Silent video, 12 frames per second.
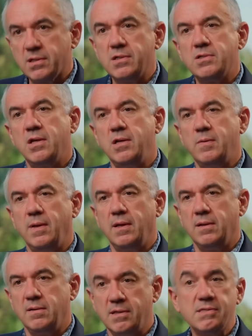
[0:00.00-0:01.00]

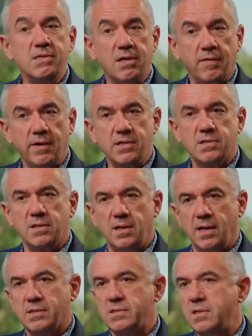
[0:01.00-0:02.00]
continuing this year and into the
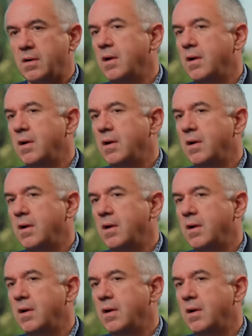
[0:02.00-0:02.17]
next year.